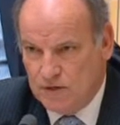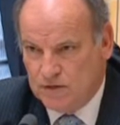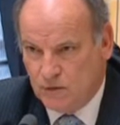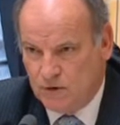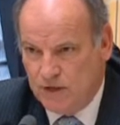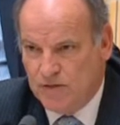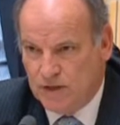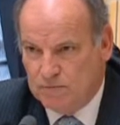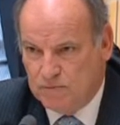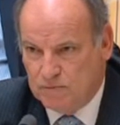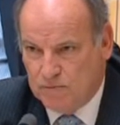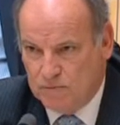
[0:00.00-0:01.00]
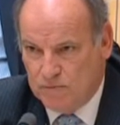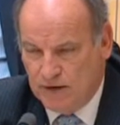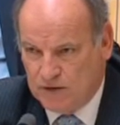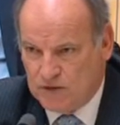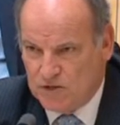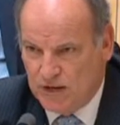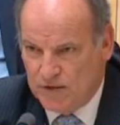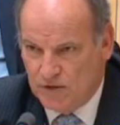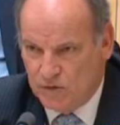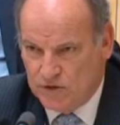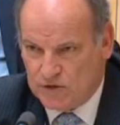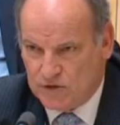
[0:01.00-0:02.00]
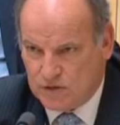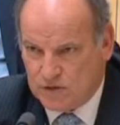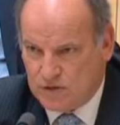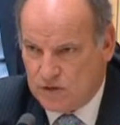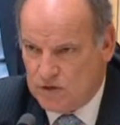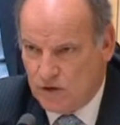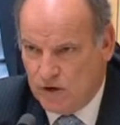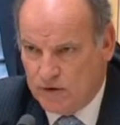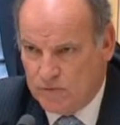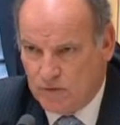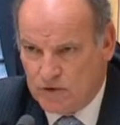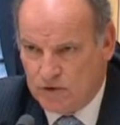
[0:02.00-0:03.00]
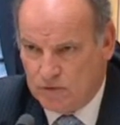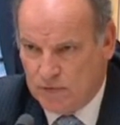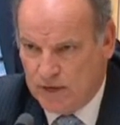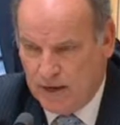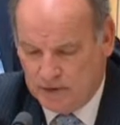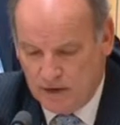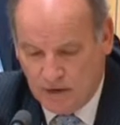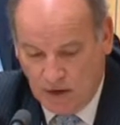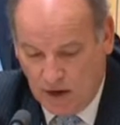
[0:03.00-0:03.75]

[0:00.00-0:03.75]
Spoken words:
So we let them understand the risks and decide what should be happening.